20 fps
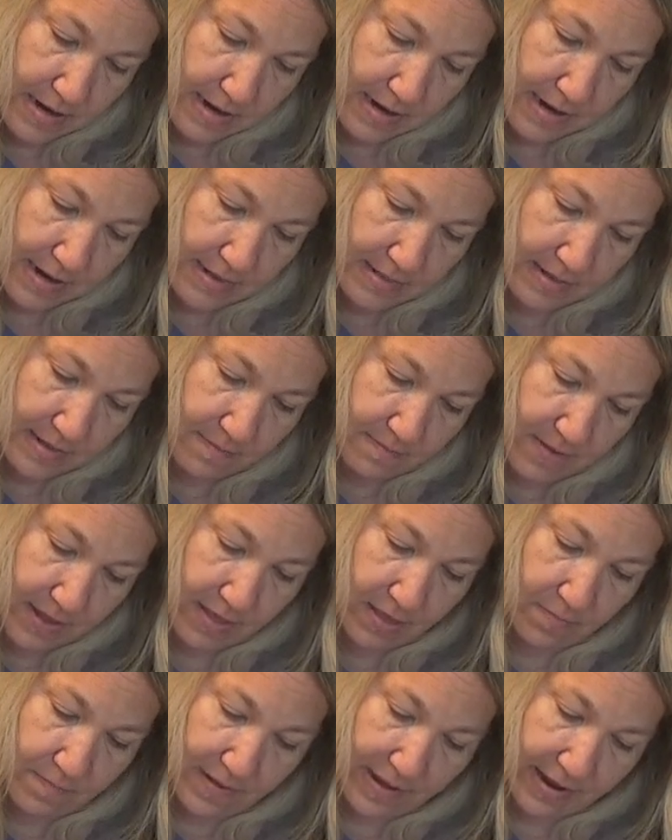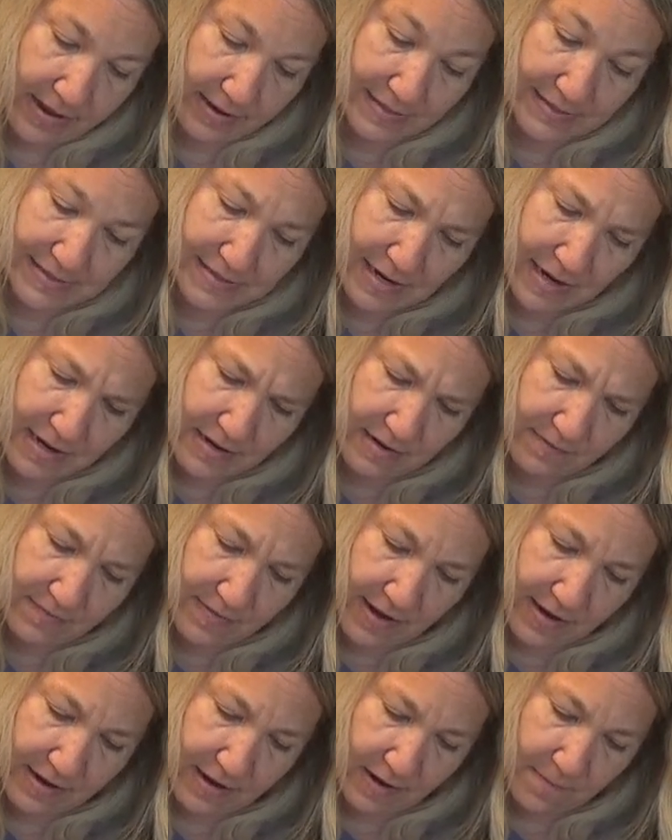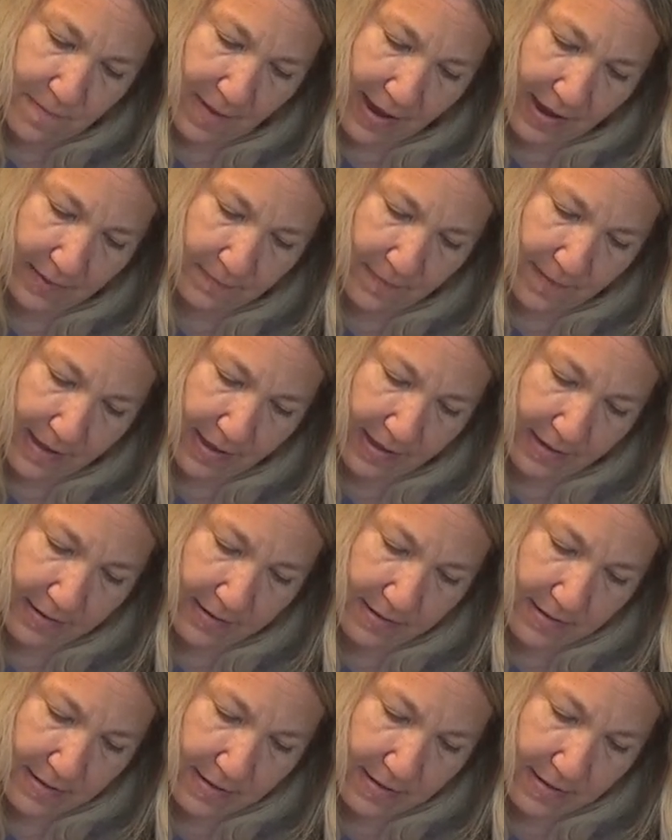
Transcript: And the mail bag is kind of like our backpack.